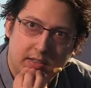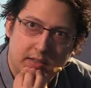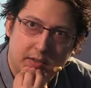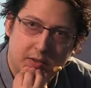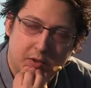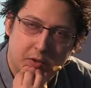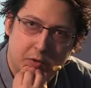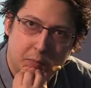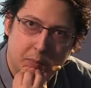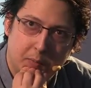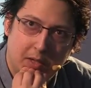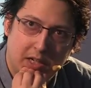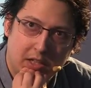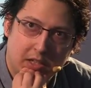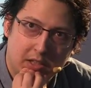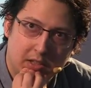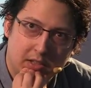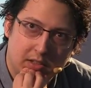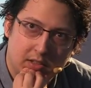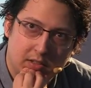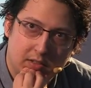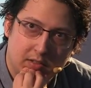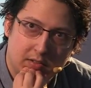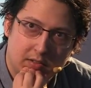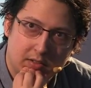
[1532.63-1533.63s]
to mind
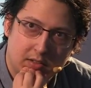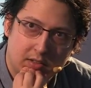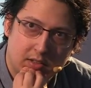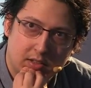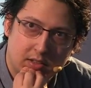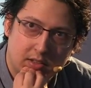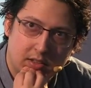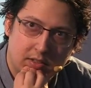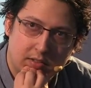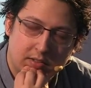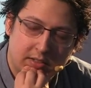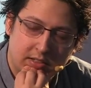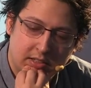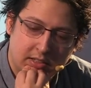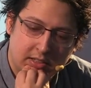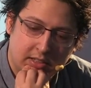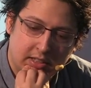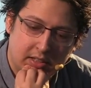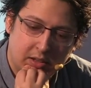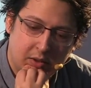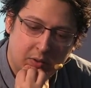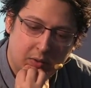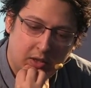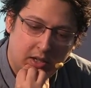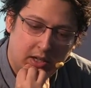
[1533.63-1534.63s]
right
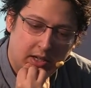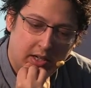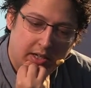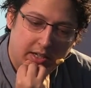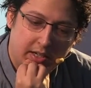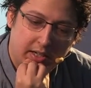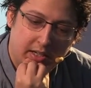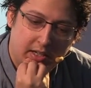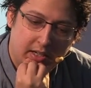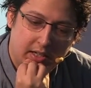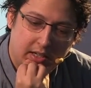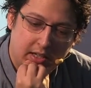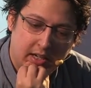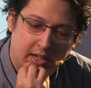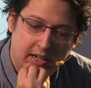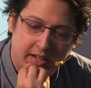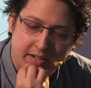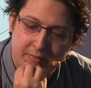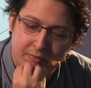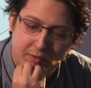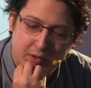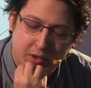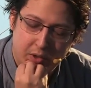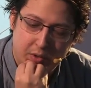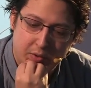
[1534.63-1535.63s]
now. I
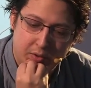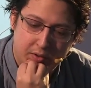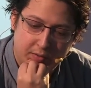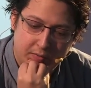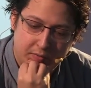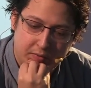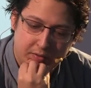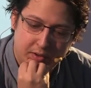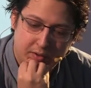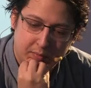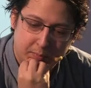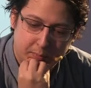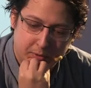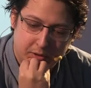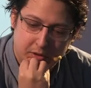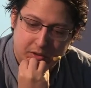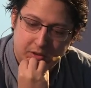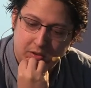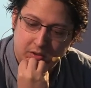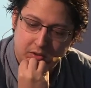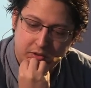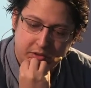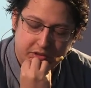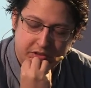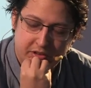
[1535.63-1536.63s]
follow different
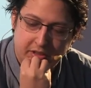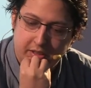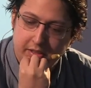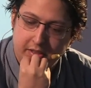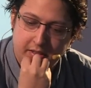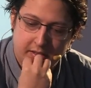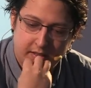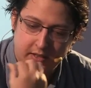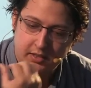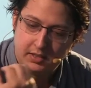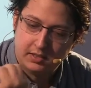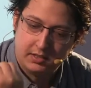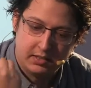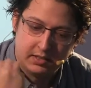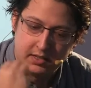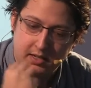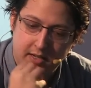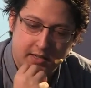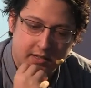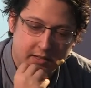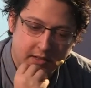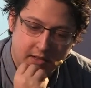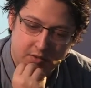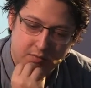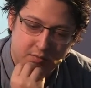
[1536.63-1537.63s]
blogs like KD
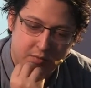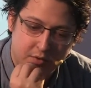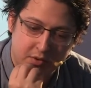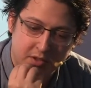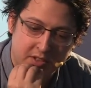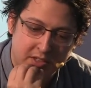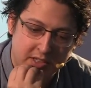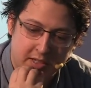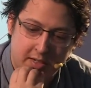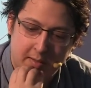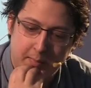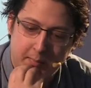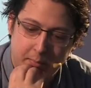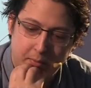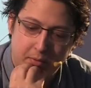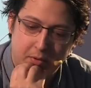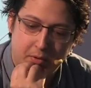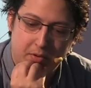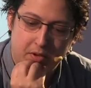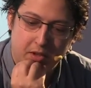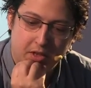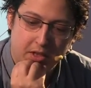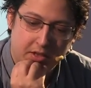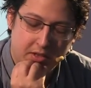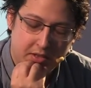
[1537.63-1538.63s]
Nugget, for example,
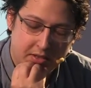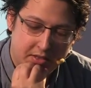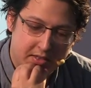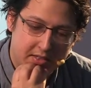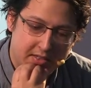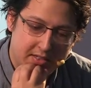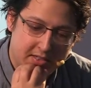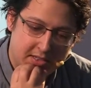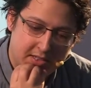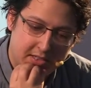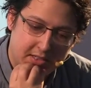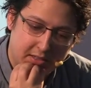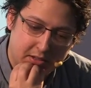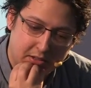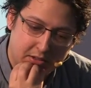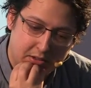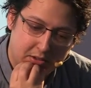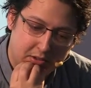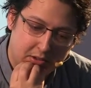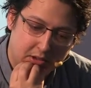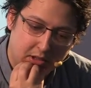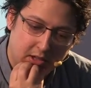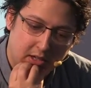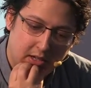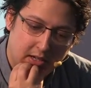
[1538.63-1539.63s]
Distill.
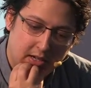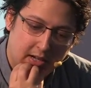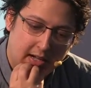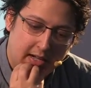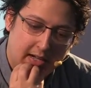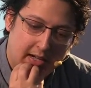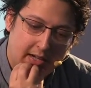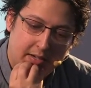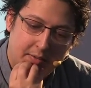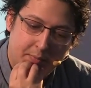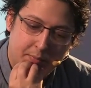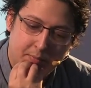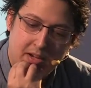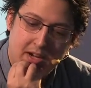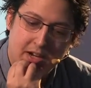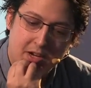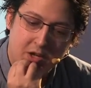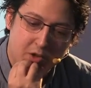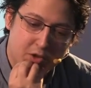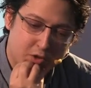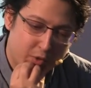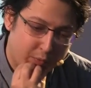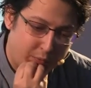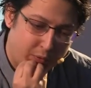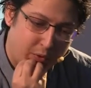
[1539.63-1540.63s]
I
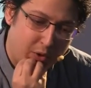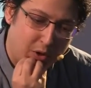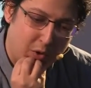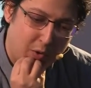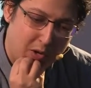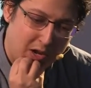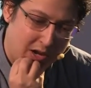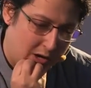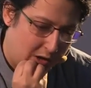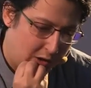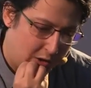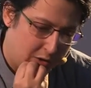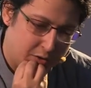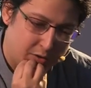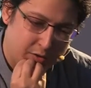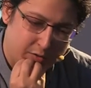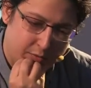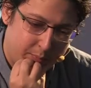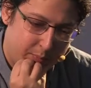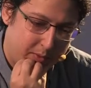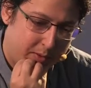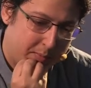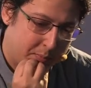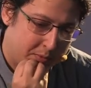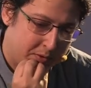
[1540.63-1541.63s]
also follow a lot of
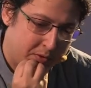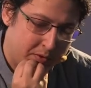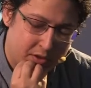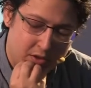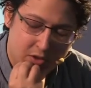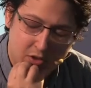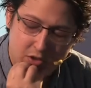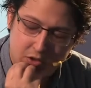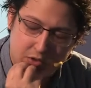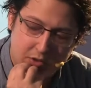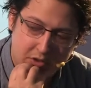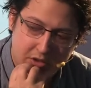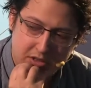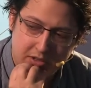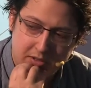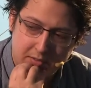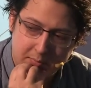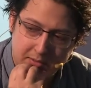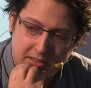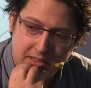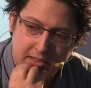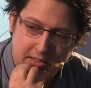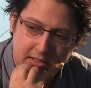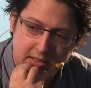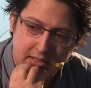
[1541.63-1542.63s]
people in social
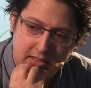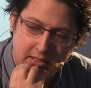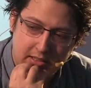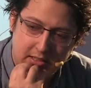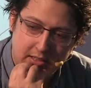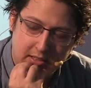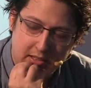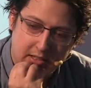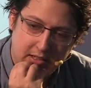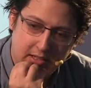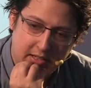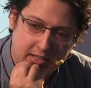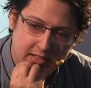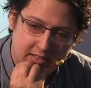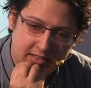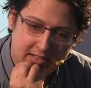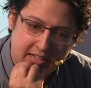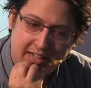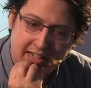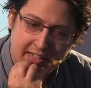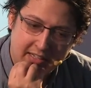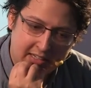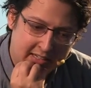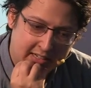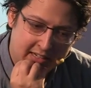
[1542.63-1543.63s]
media, and I
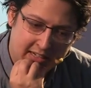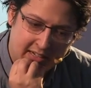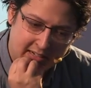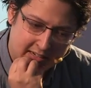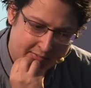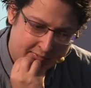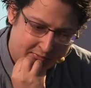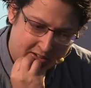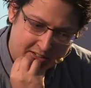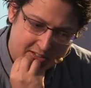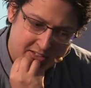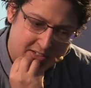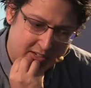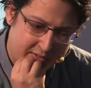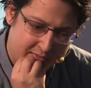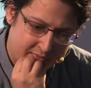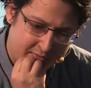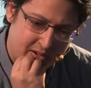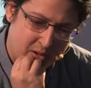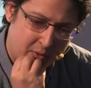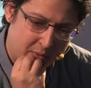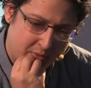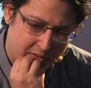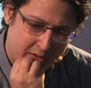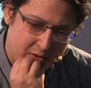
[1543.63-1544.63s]
have actually
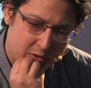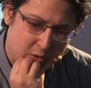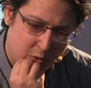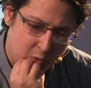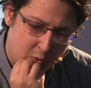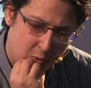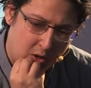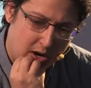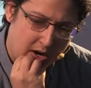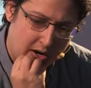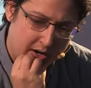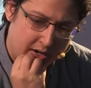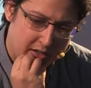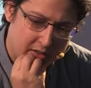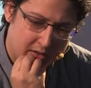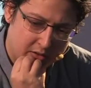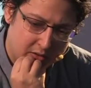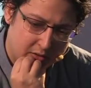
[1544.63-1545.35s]
found that quite